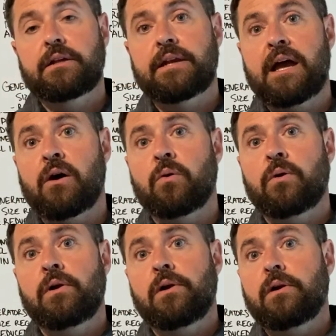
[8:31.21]
Now,
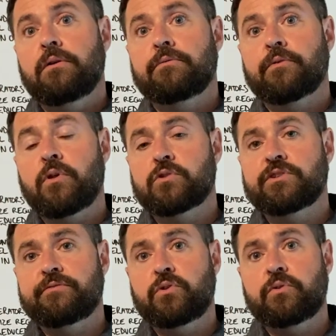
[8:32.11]
for those
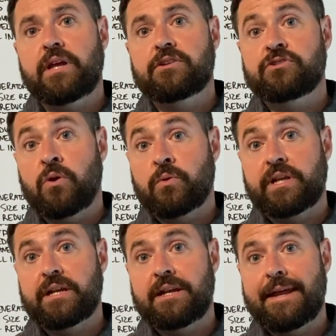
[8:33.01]
of you that don't
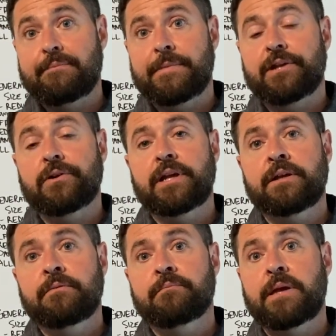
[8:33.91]
get net
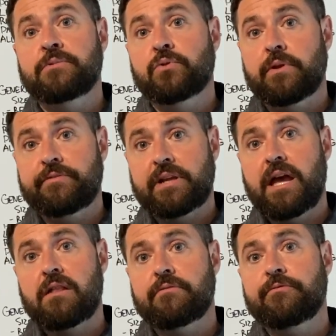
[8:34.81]
metering, maybe you live in
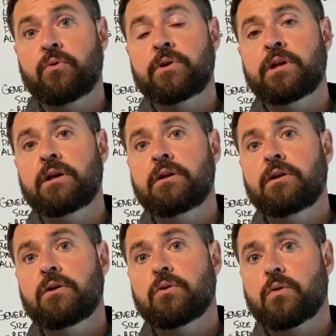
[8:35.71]
California
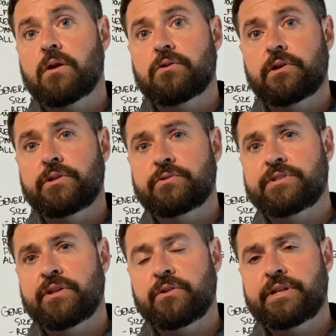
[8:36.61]
or under a
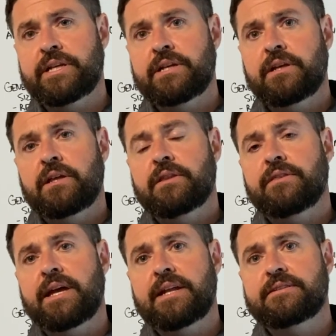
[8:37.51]
utility
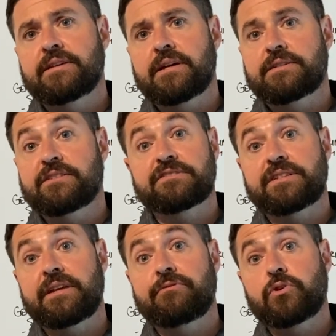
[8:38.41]
that
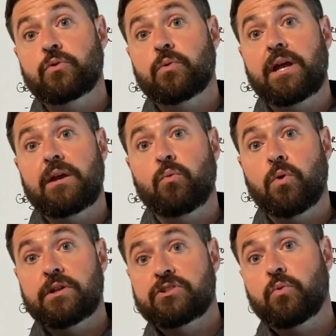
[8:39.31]
doesn't give you a
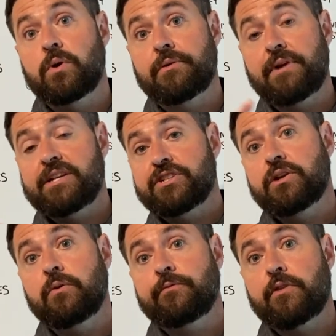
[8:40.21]
1-to-1
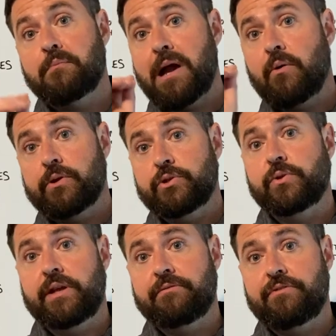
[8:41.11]
ratio for the power you
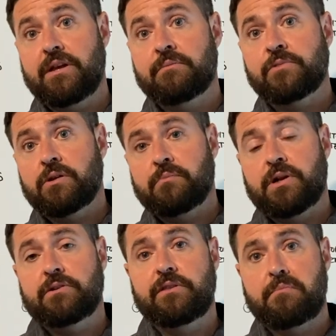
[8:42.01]
give them
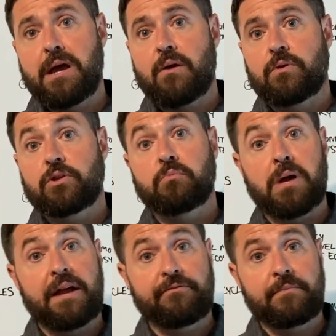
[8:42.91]
compared to the power you
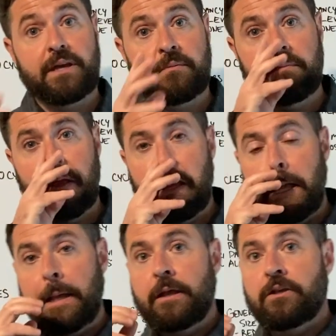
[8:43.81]
buy from them,
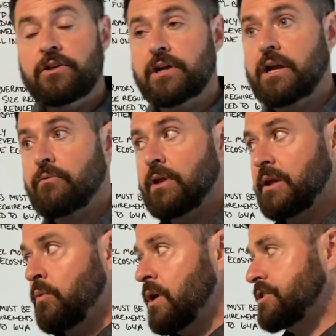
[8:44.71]
you're going to
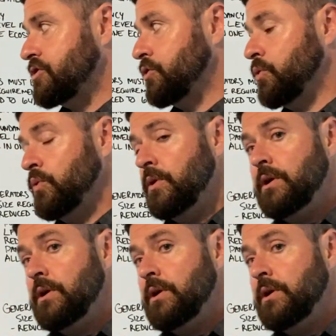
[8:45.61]
really want to